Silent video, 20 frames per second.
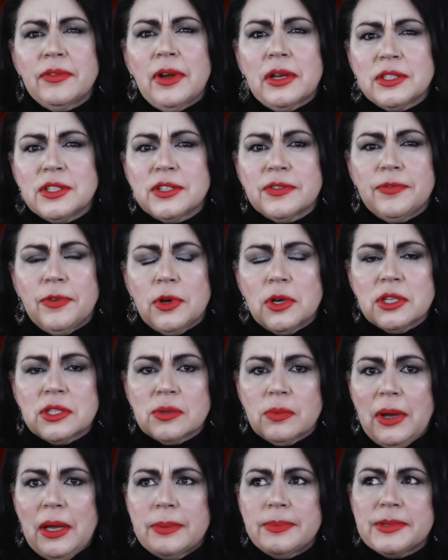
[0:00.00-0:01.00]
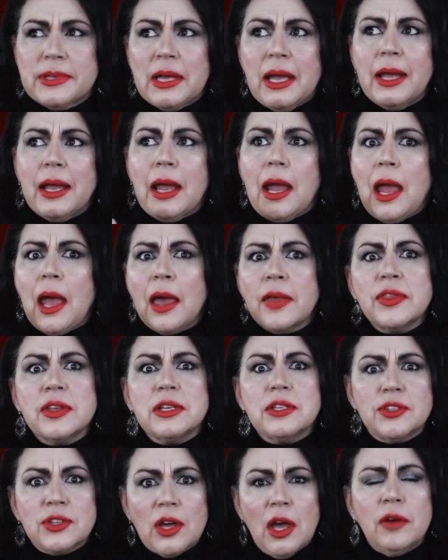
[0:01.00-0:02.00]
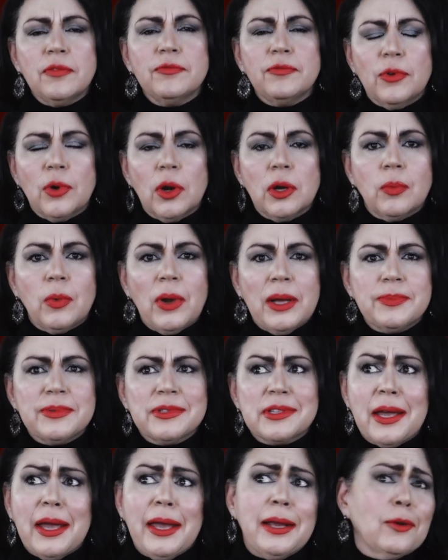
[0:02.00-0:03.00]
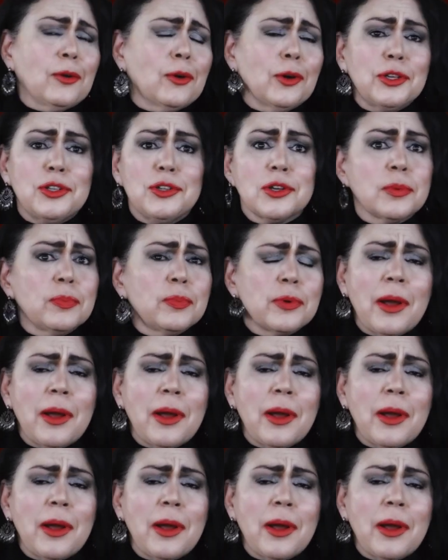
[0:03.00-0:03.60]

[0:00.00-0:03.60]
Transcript: on Sephora's website and the Tom Ford website, or you